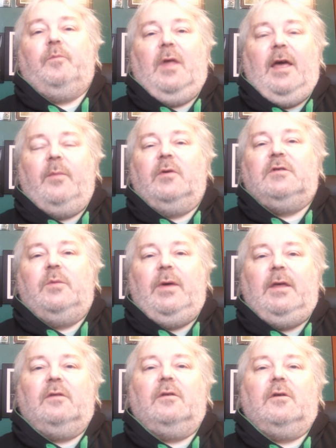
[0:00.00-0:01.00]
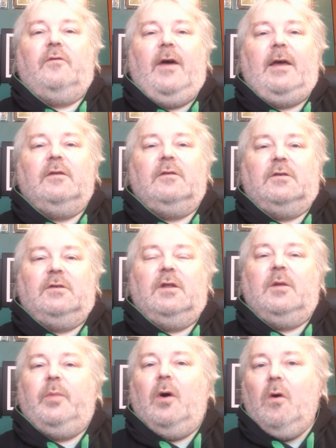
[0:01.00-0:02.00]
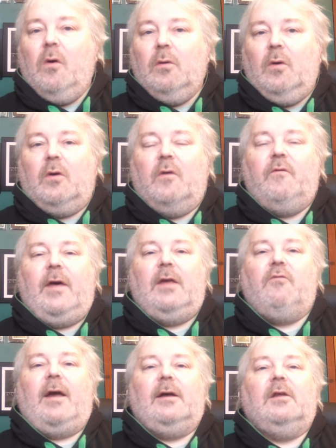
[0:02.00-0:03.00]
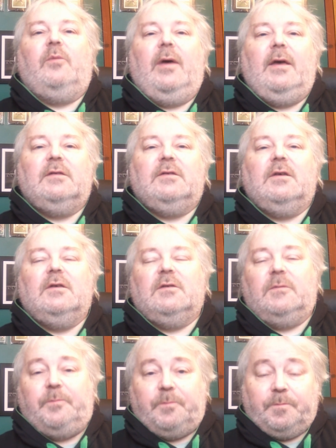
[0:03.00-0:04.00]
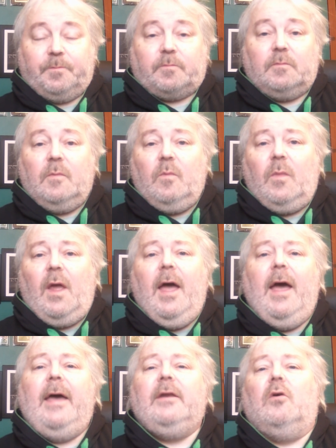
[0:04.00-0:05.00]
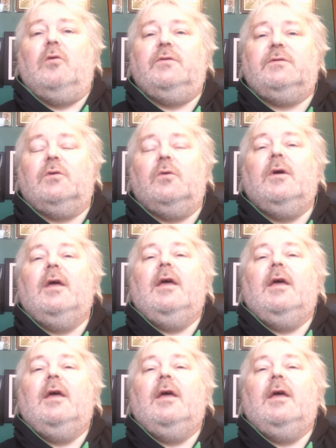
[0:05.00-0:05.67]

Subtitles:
able to beat the defender to the ball on a very regular basis, and also